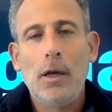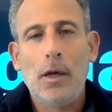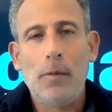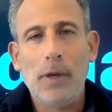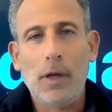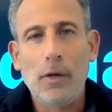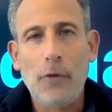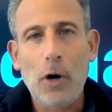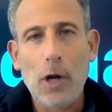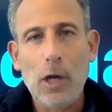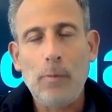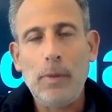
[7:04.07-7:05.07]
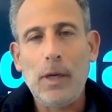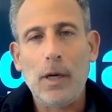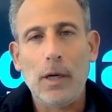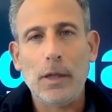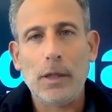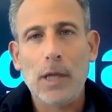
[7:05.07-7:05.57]
can be converted
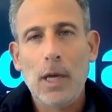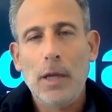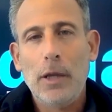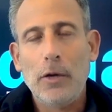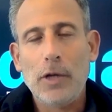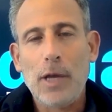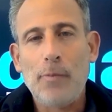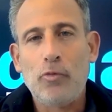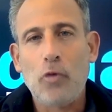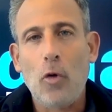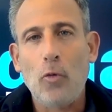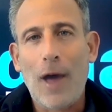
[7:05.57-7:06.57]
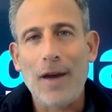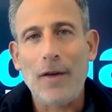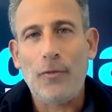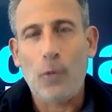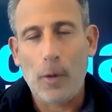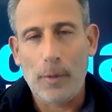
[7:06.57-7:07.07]
because there's a pro rata
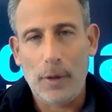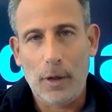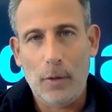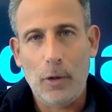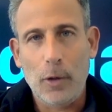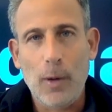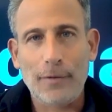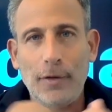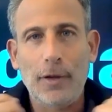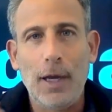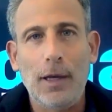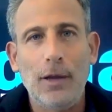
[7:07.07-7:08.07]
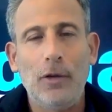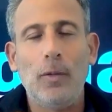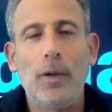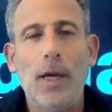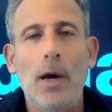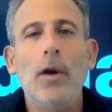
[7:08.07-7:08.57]
formula where you have to take into
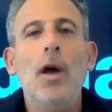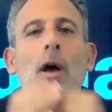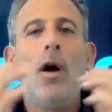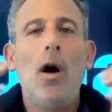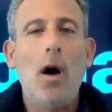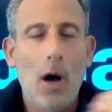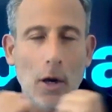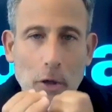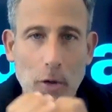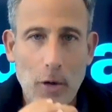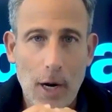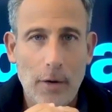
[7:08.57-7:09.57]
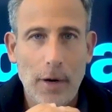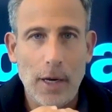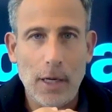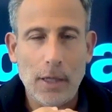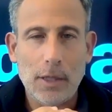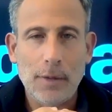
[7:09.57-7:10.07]
account all your
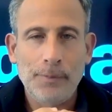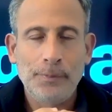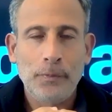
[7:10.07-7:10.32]
IRAs